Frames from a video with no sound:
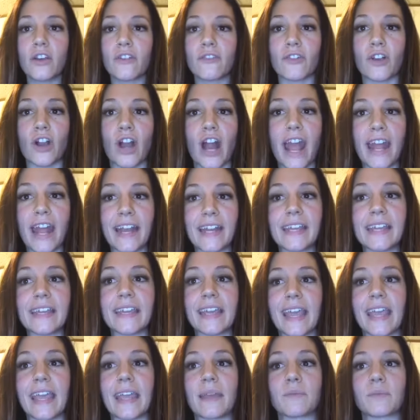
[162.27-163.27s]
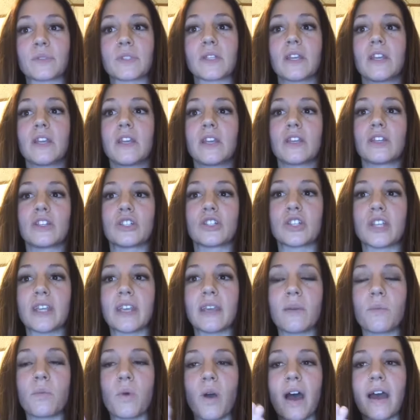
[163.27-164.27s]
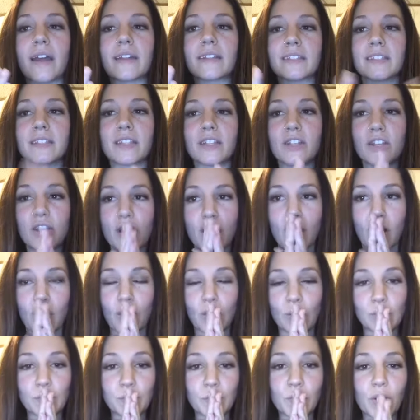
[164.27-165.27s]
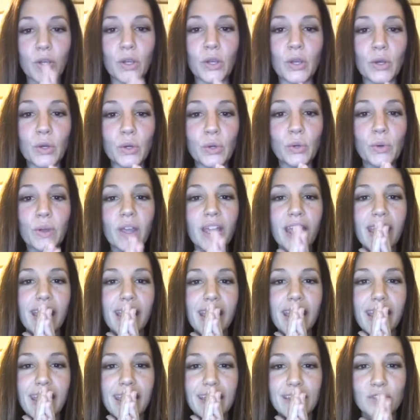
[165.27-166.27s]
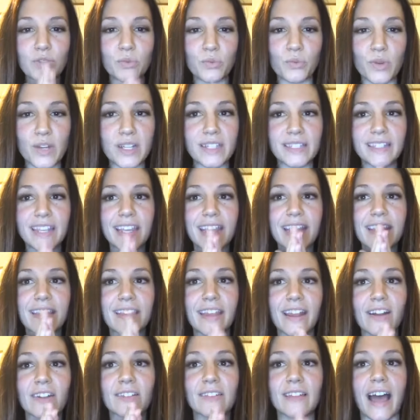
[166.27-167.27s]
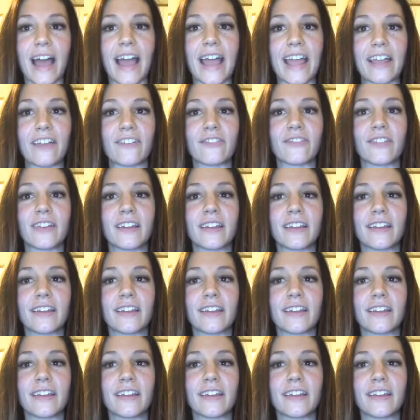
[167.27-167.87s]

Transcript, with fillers: for any games she wants to know who is risking their life